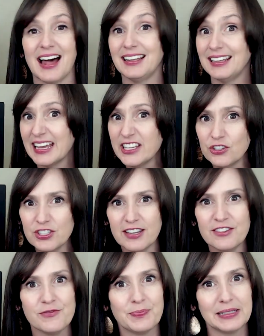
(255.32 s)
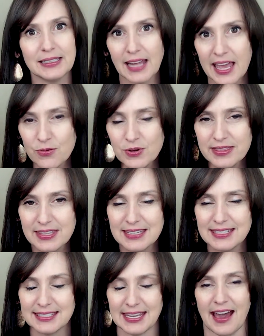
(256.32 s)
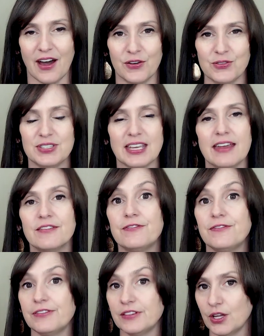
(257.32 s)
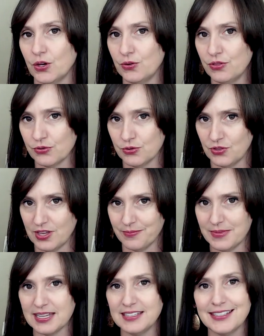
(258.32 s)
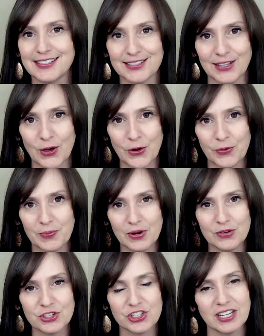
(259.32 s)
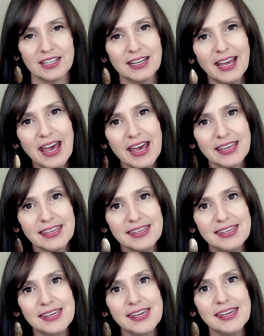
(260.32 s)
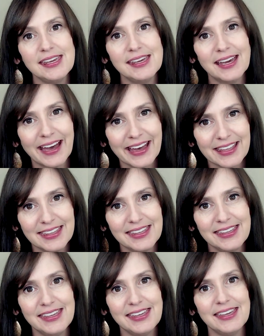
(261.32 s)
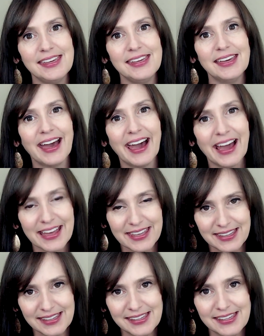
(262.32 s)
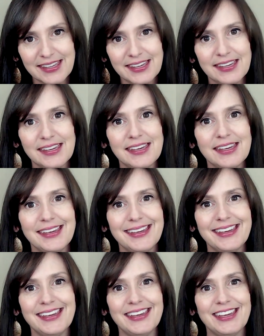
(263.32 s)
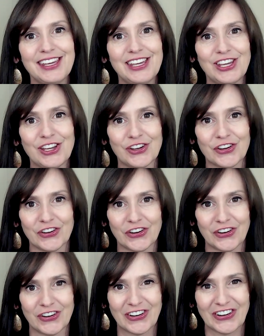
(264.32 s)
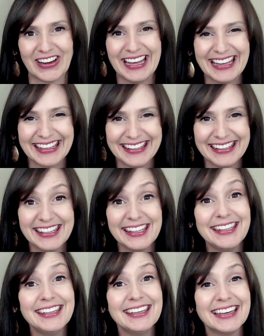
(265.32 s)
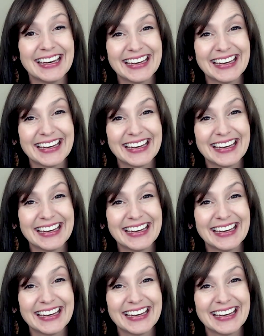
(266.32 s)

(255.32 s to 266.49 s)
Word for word: Let yourself play with these sounds and flow through them in slow motion. Year. Year. Yay.